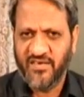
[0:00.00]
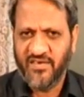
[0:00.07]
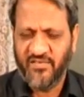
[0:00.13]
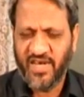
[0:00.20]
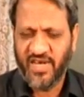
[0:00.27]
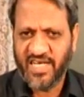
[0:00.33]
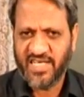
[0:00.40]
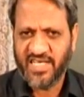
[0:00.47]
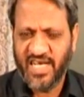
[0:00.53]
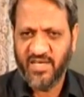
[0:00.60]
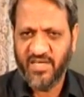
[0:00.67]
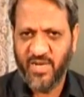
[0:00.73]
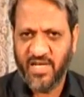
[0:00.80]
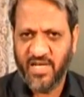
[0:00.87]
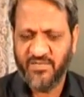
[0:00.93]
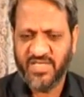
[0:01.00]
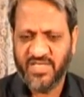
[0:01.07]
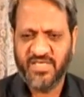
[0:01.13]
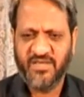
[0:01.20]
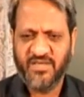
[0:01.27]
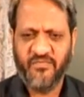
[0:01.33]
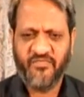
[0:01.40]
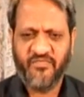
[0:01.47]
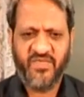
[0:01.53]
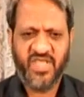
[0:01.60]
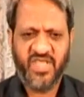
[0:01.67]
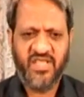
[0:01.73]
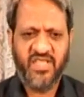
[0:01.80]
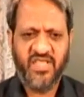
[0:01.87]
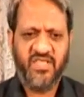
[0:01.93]
flashlight bulbs.
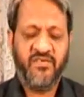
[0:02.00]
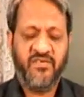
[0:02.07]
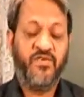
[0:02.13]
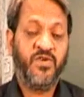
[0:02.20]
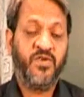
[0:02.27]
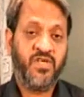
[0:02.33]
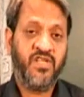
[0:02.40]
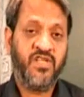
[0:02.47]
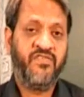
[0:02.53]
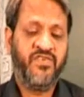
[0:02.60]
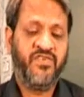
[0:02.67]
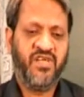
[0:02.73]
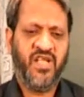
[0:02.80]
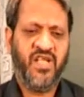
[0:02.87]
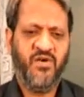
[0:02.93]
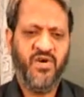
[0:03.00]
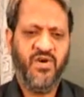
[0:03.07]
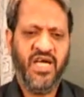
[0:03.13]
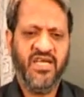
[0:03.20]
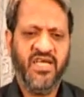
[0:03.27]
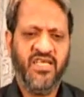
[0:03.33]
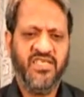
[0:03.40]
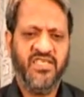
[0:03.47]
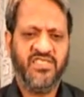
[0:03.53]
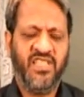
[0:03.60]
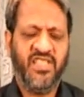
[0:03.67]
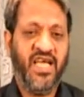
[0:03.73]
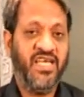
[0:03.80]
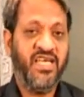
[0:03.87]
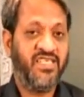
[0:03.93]
The photographer now had his
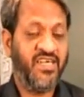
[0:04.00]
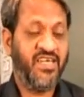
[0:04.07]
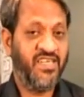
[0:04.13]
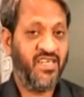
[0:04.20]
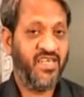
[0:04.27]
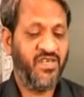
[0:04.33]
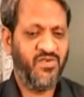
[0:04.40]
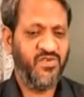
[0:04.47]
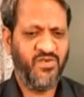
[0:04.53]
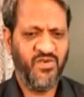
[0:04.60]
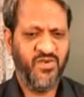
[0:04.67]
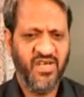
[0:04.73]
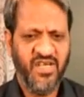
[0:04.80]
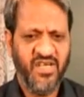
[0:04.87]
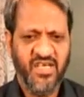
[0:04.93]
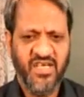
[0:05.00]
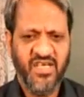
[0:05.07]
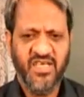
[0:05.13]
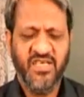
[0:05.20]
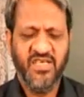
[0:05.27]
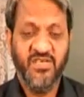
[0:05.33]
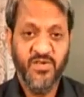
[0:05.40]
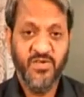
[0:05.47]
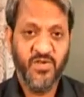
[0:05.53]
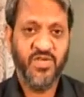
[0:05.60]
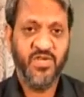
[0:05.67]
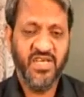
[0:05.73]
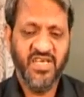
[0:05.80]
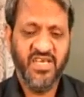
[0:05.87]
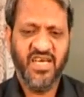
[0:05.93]
light under control,
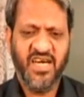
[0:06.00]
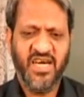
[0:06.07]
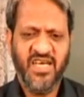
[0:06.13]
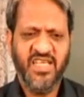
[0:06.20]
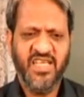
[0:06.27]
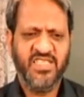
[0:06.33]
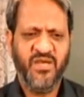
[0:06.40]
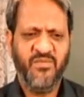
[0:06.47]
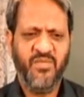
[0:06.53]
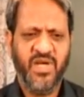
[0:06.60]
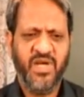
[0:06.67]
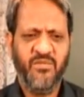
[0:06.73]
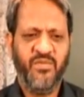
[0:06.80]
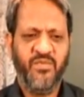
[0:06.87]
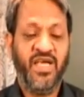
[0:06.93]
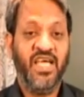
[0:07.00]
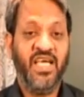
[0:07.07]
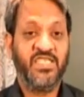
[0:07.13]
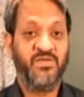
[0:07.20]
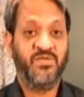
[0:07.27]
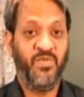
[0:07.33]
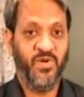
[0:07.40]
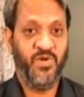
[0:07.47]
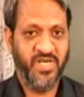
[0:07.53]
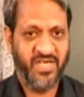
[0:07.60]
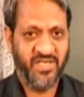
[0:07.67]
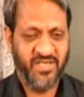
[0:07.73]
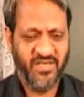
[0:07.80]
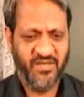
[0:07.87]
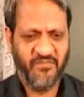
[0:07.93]
usually unless the bulb
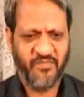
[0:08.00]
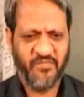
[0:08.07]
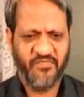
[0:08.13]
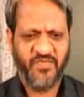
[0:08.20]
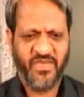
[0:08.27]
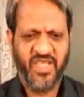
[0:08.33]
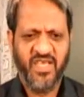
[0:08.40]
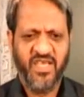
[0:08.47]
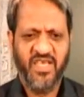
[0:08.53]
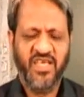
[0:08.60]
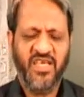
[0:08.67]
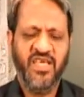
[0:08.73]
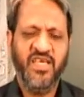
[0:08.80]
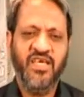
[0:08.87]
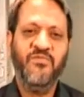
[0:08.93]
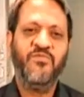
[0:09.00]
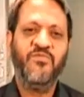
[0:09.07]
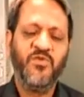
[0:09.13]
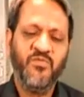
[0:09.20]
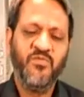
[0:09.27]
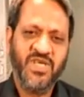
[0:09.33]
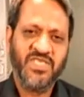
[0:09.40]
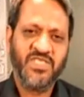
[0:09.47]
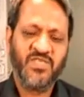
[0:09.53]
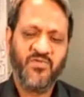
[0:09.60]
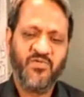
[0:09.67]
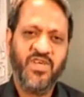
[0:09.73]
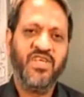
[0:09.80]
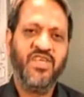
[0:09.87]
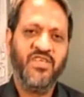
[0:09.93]
exploded. Improvements
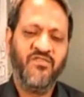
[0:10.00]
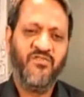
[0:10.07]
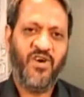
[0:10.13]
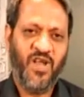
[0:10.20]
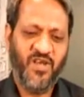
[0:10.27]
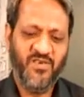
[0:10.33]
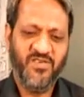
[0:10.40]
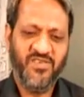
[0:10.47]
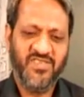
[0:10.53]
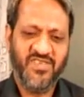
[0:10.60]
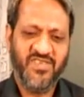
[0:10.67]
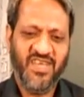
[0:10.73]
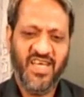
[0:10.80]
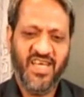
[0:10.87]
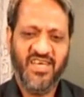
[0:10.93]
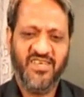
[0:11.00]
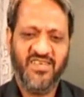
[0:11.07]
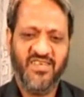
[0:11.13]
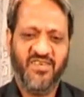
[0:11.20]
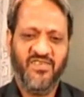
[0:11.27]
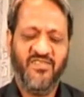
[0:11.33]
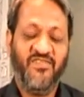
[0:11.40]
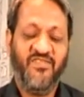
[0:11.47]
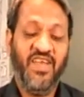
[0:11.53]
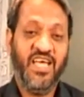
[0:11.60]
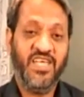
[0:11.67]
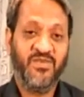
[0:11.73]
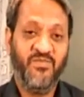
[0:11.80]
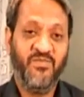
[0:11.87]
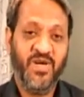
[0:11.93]
quickly followed and
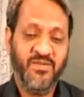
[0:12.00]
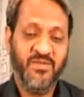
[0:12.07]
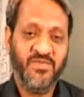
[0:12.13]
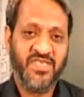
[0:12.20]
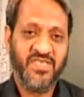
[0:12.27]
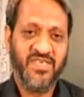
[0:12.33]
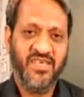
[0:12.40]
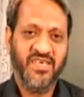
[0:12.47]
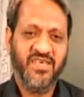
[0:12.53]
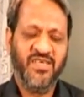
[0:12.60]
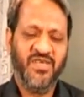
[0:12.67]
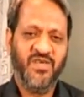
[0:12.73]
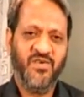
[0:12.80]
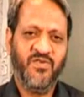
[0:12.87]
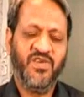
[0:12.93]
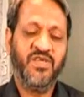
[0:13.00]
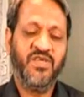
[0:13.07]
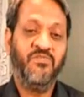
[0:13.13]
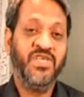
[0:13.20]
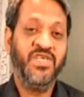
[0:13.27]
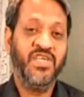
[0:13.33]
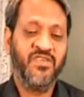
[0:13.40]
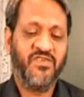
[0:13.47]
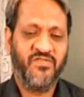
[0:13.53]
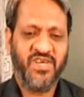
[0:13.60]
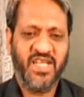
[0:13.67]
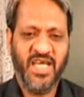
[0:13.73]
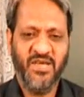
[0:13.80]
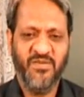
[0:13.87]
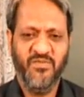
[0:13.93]
flash bulbs over a period of
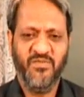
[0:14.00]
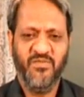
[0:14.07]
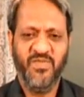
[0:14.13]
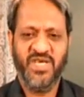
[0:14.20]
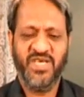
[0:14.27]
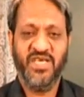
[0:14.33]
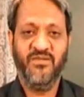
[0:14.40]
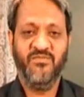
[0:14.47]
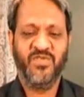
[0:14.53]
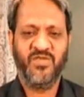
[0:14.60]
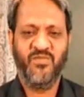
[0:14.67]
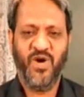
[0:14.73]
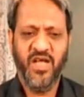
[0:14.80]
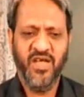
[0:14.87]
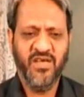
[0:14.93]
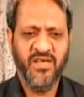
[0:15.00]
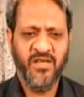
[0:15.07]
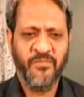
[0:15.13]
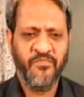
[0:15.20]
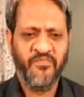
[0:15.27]
time became smaller,